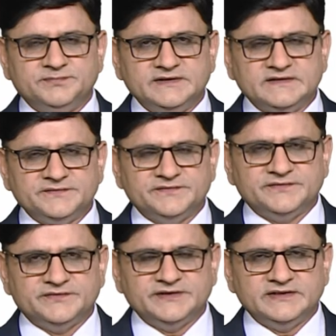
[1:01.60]
piece of
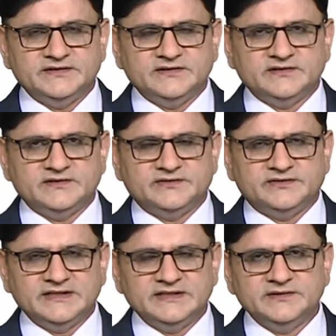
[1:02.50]
writ, uh,
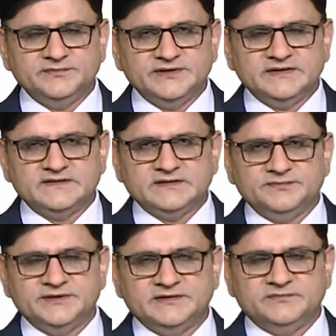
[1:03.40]
writing being
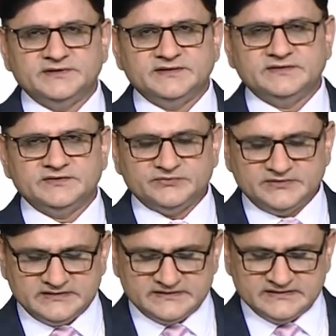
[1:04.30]
submitted by the
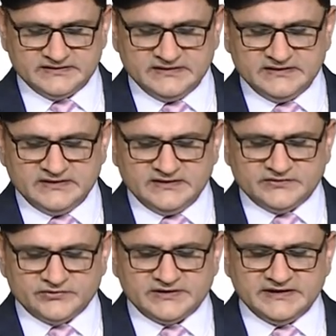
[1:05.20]
students.
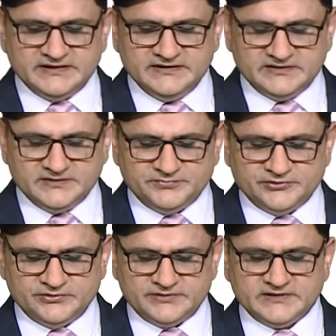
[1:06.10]
So, writing a
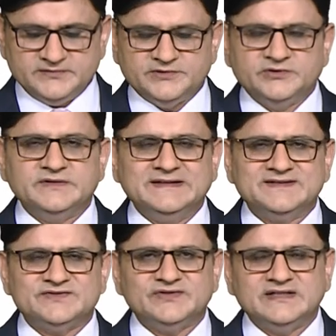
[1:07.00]
report about the
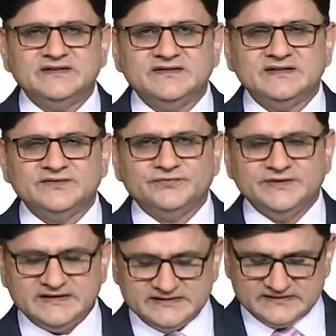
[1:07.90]
strengths and
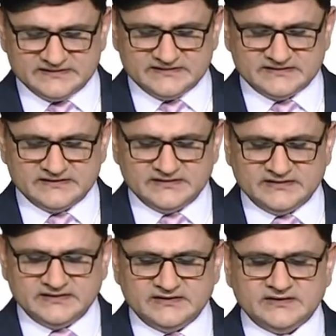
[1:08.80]
weaknesses
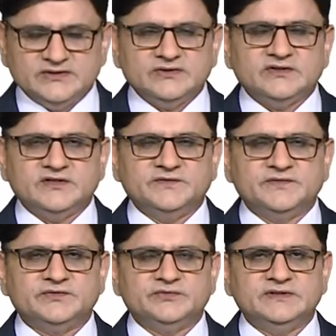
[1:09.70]
of
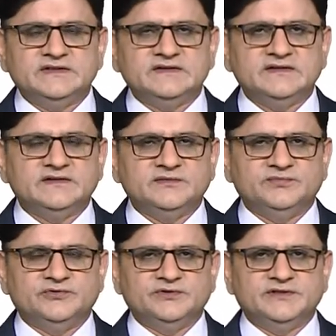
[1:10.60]
students is
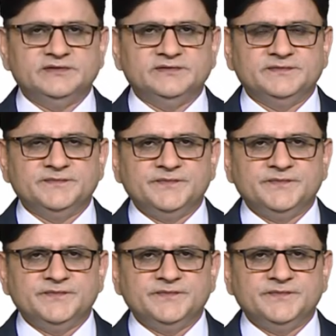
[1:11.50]
important.